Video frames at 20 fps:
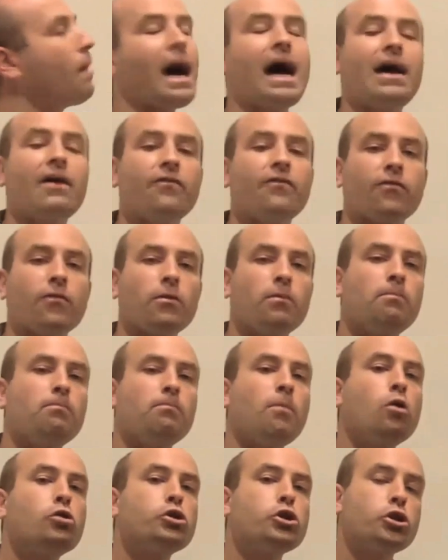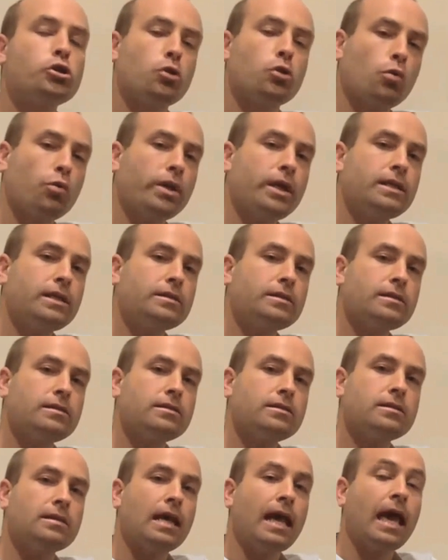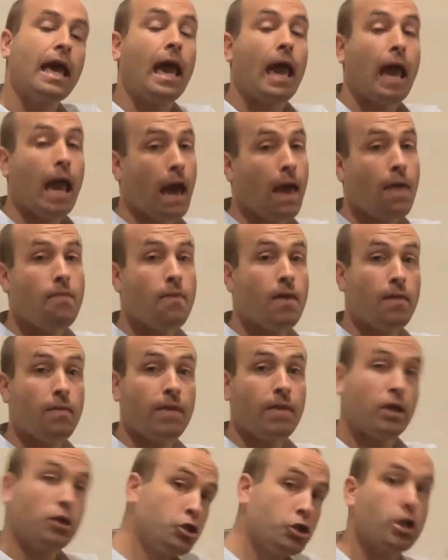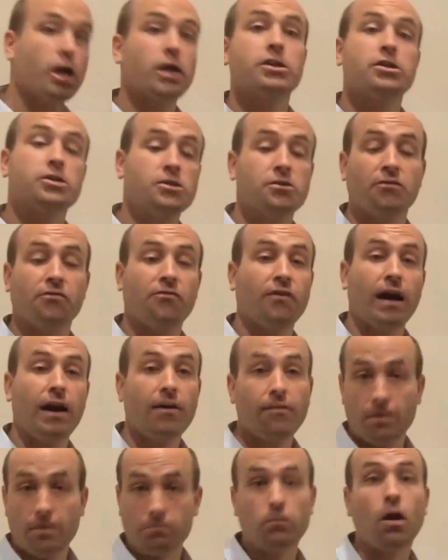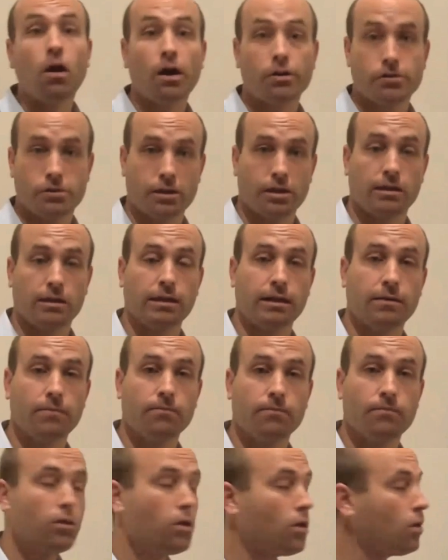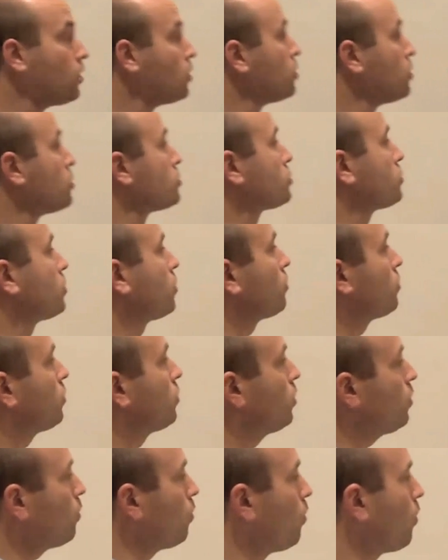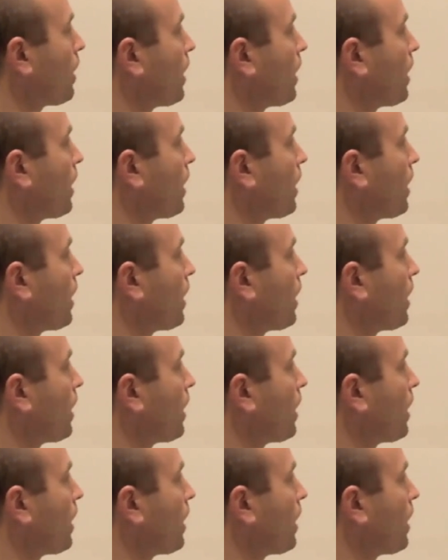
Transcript: buy for emotional reasons and then they justify them logically. So you